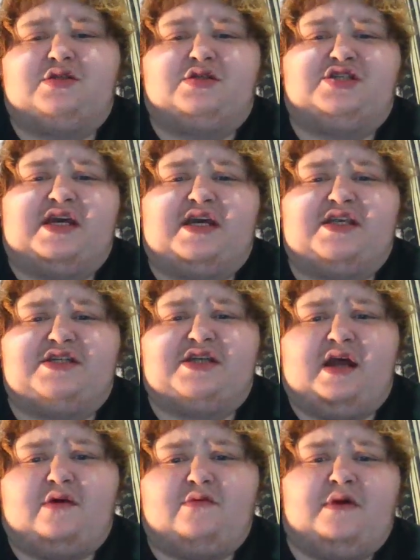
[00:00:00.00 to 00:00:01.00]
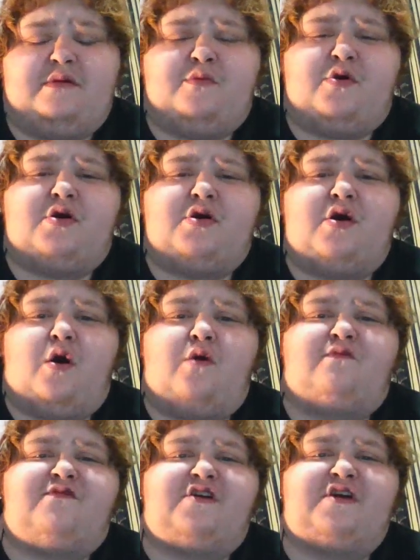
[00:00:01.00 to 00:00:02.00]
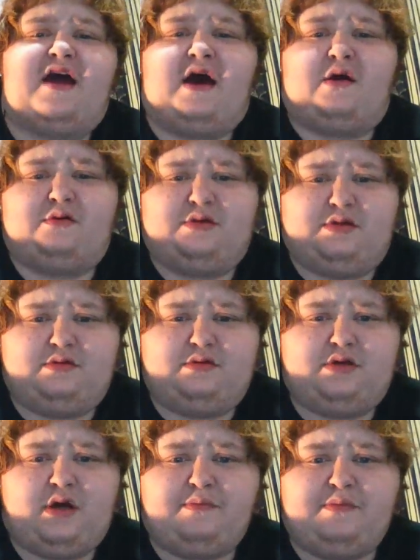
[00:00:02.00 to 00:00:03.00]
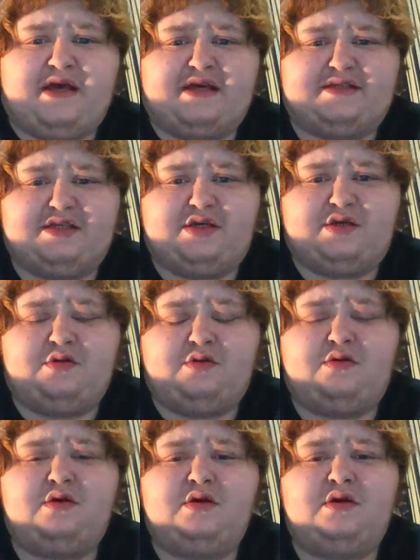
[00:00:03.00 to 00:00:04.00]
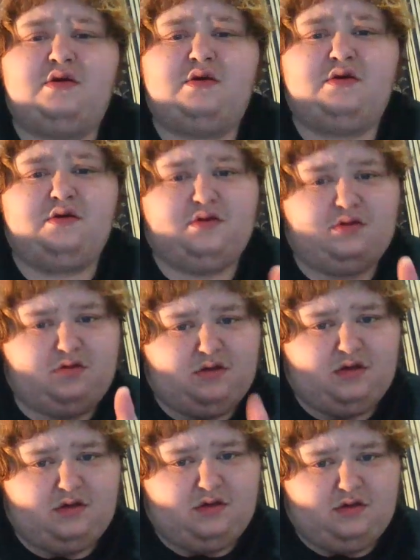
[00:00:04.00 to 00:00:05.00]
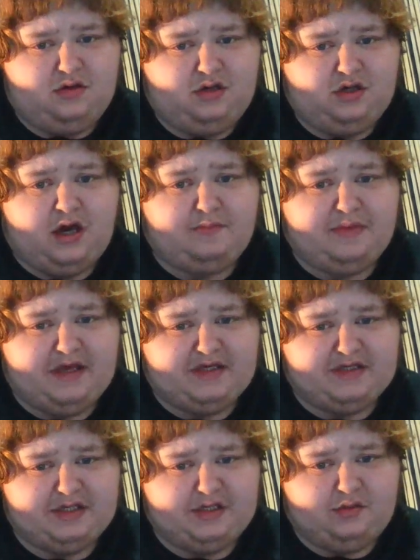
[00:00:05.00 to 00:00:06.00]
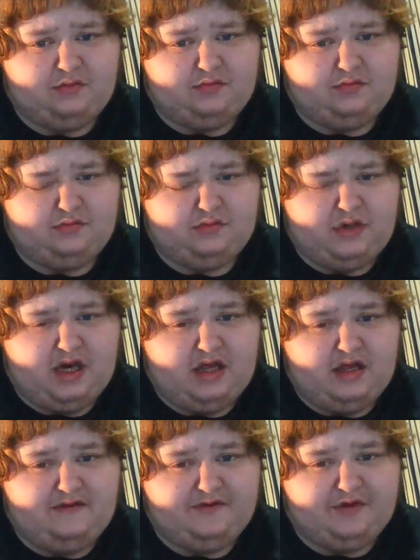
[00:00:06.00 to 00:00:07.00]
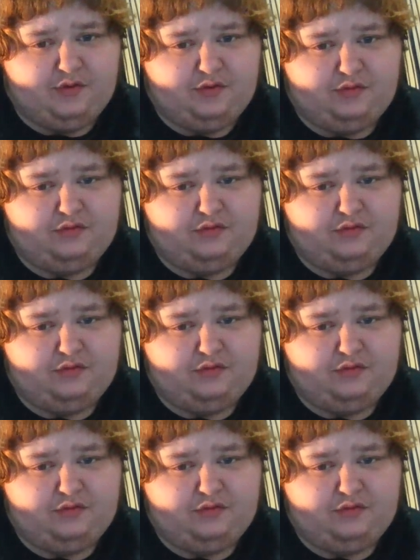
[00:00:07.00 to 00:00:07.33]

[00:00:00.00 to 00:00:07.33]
Jay Janelle Rae Moore, over and out. God bless you. God bless you. I love you.